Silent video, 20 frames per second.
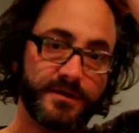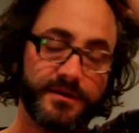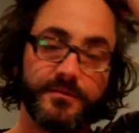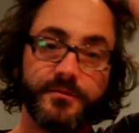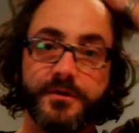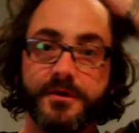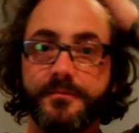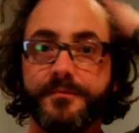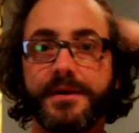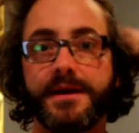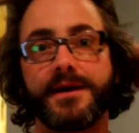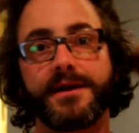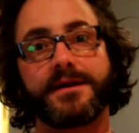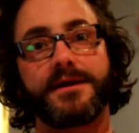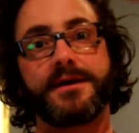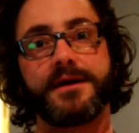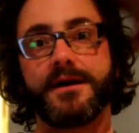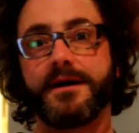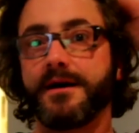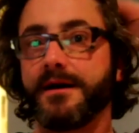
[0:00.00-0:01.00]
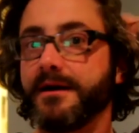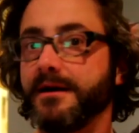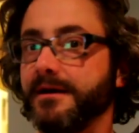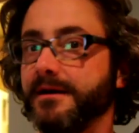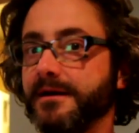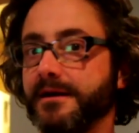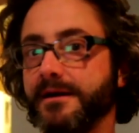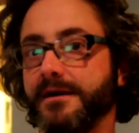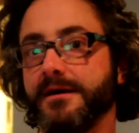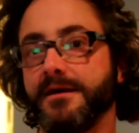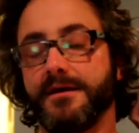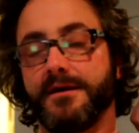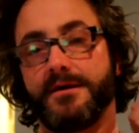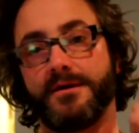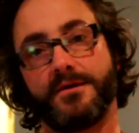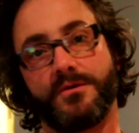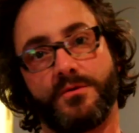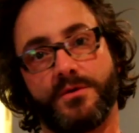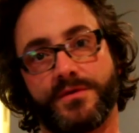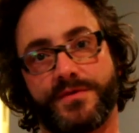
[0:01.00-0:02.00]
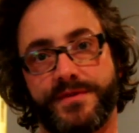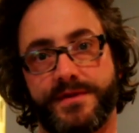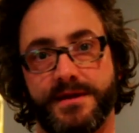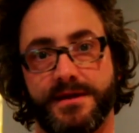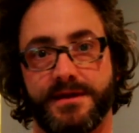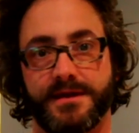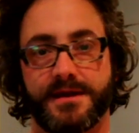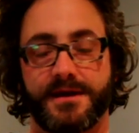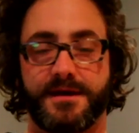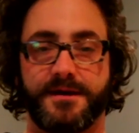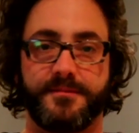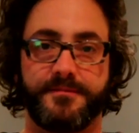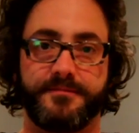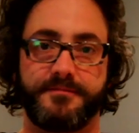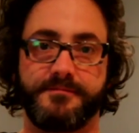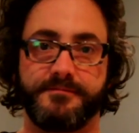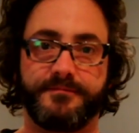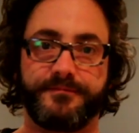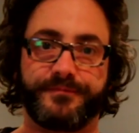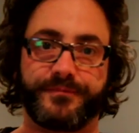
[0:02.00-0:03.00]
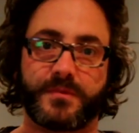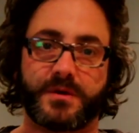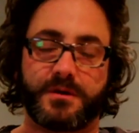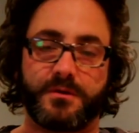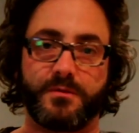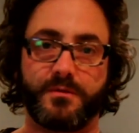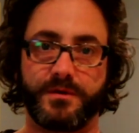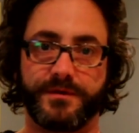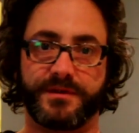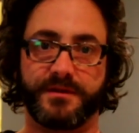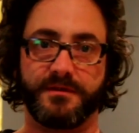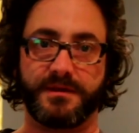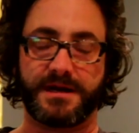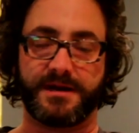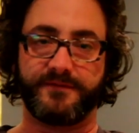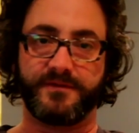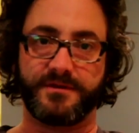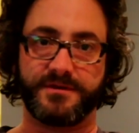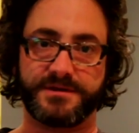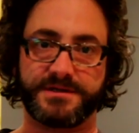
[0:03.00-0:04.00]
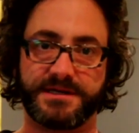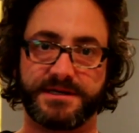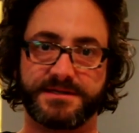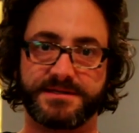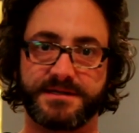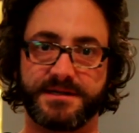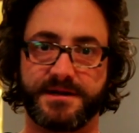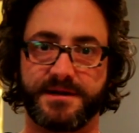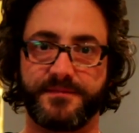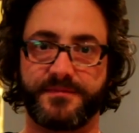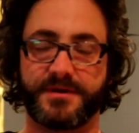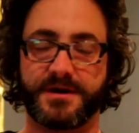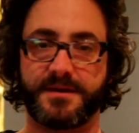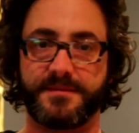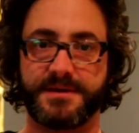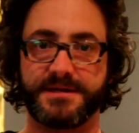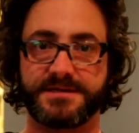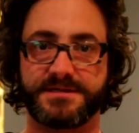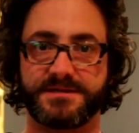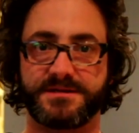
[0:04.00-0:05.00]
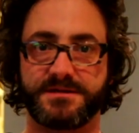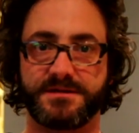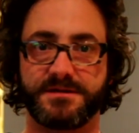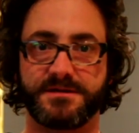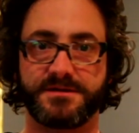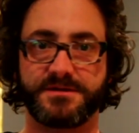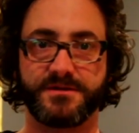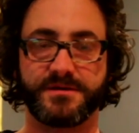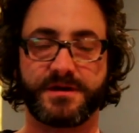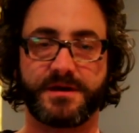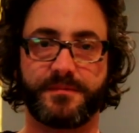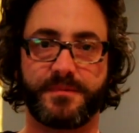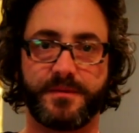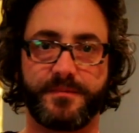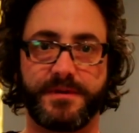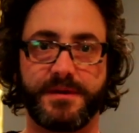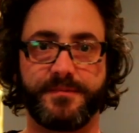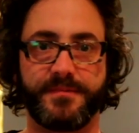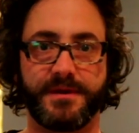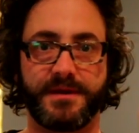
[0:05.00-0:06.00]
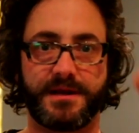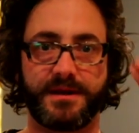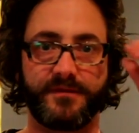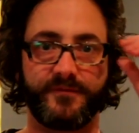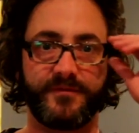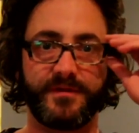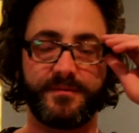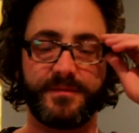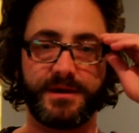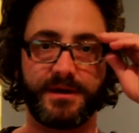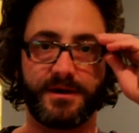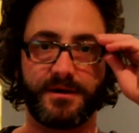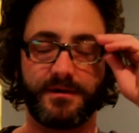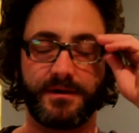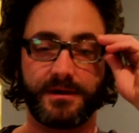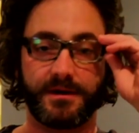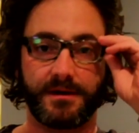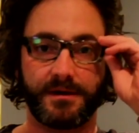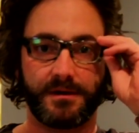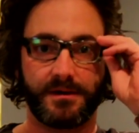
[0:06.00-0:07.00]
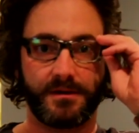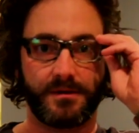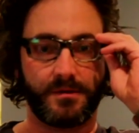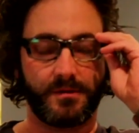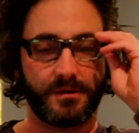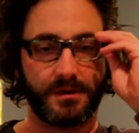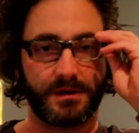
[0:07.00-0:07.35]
We're back with the lavalier test that I promised to a couple people on Vimeo, and I know